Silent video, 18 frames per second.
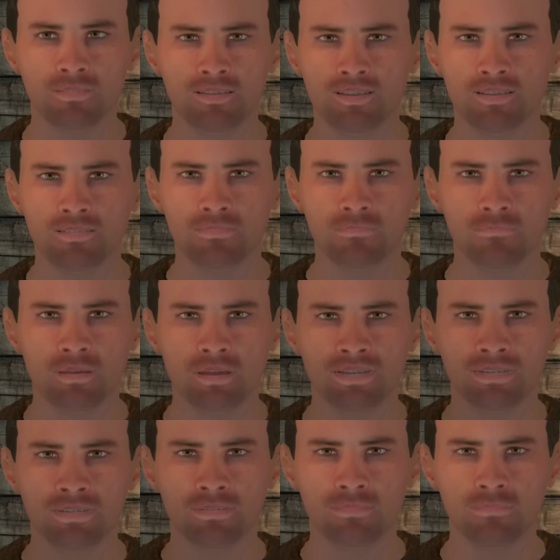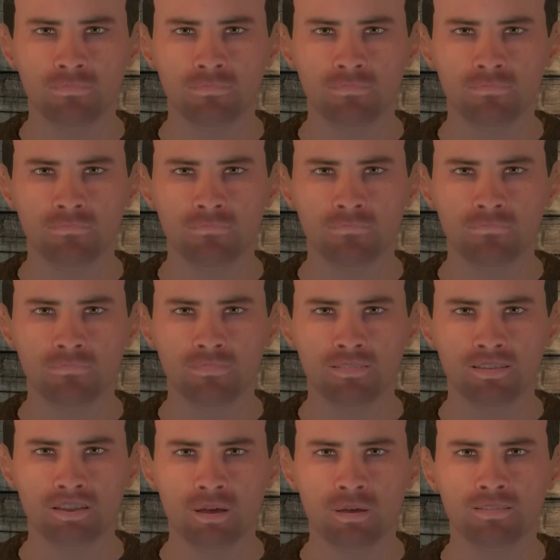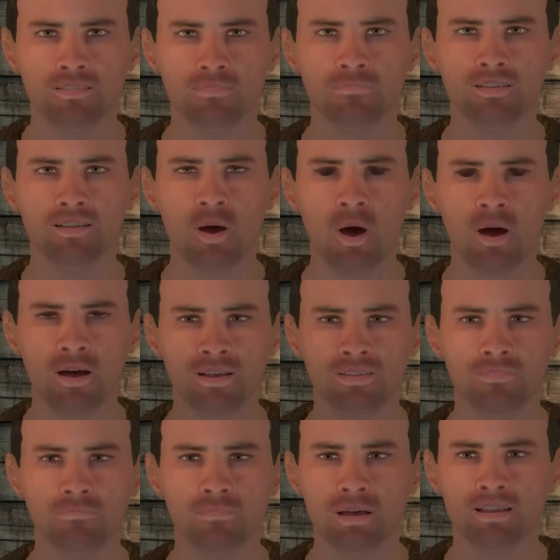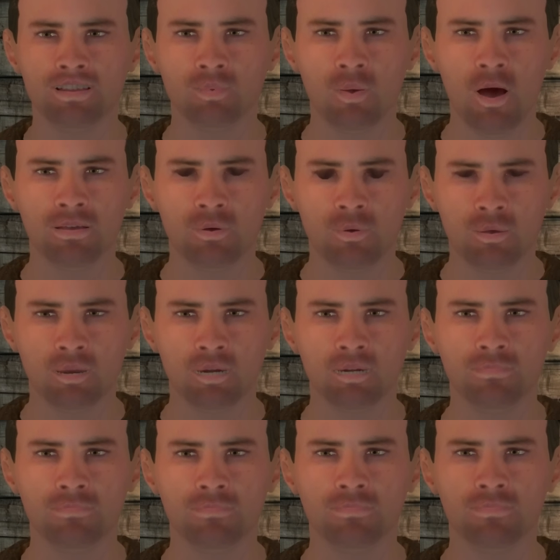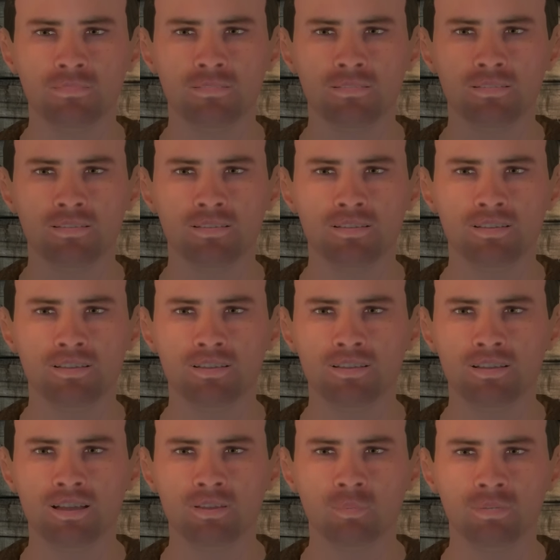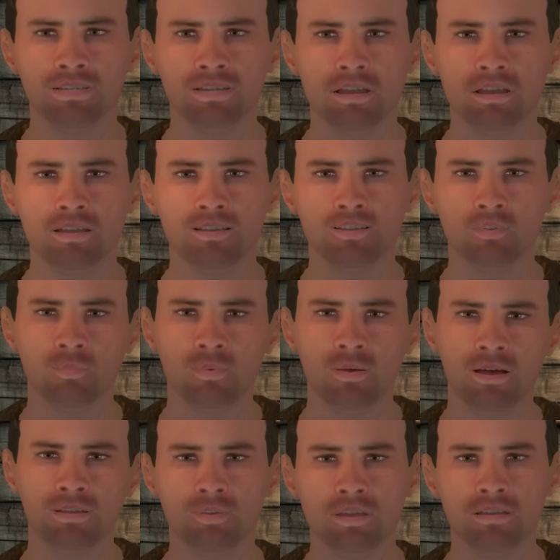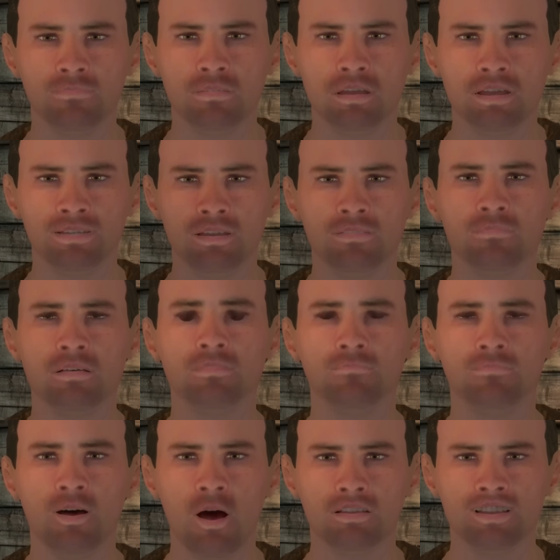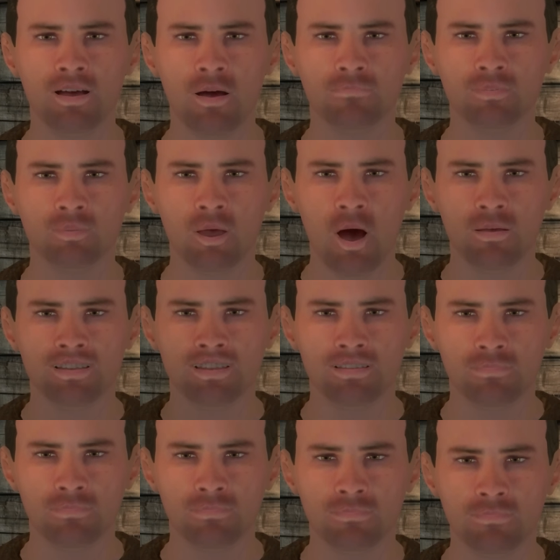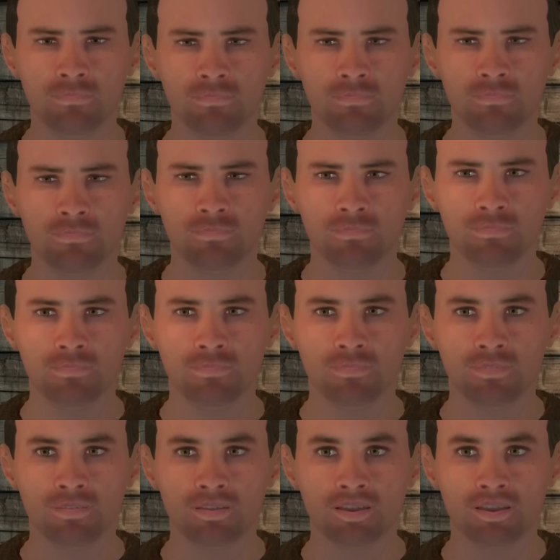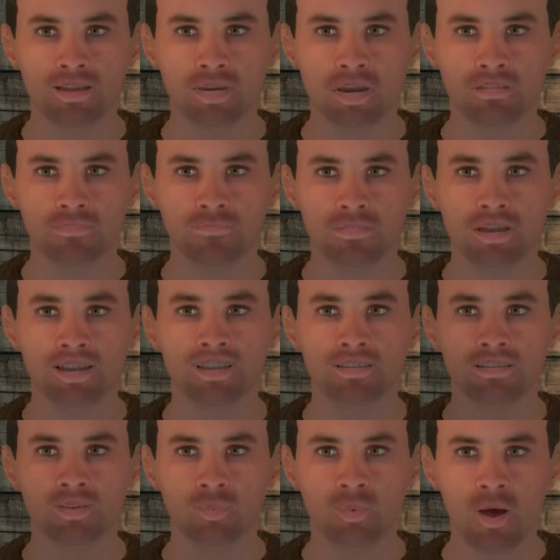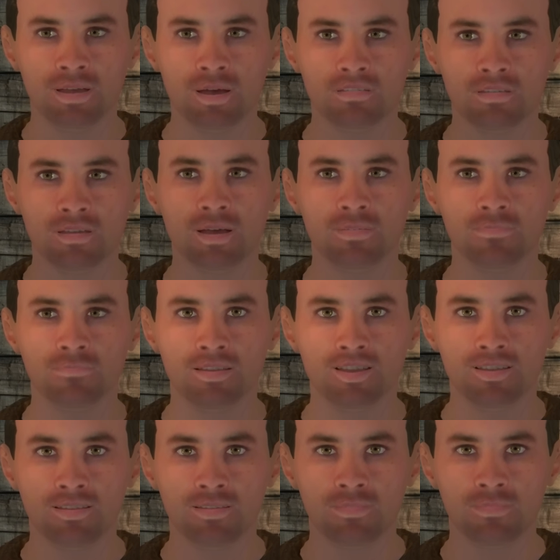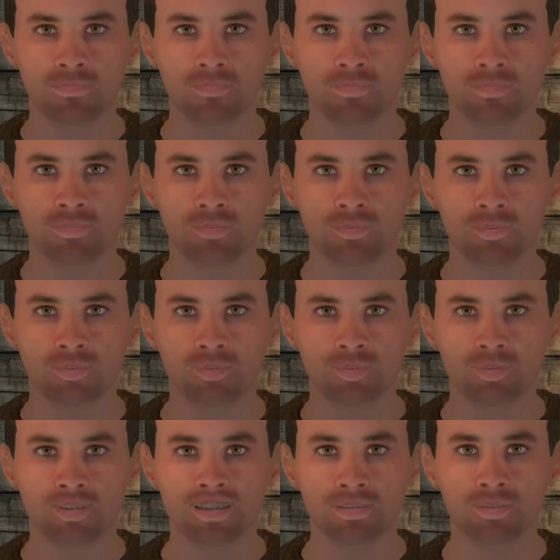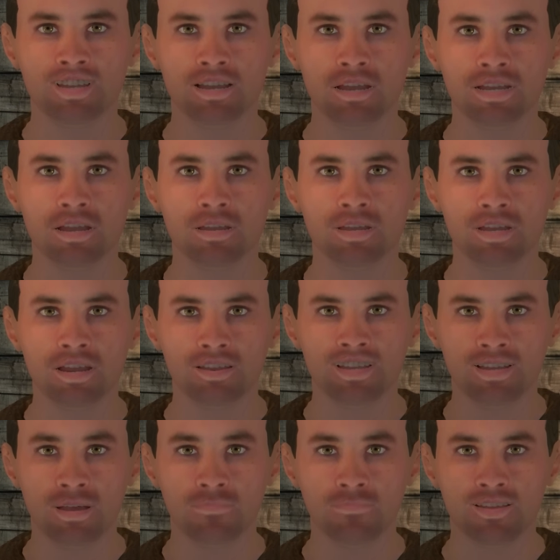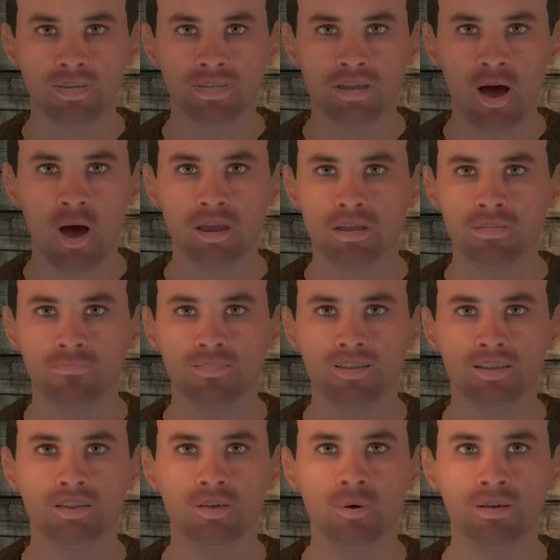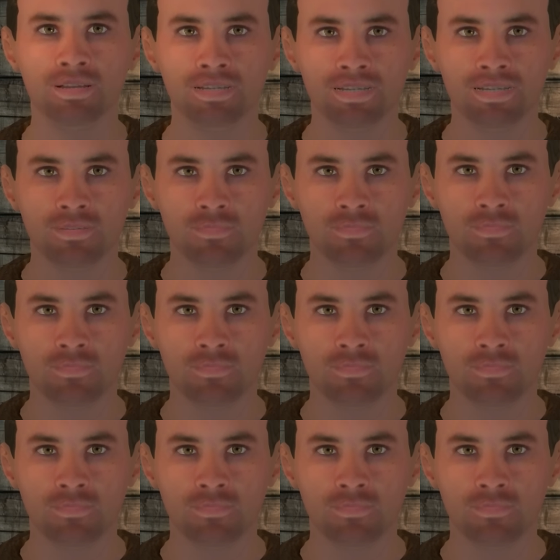I panicked. By the time I awoke, her body was gone. I knew Cerridor was a respected member of the community. They'd never believe he was a vampire. I retreated here to the cabin to collect my thoughts.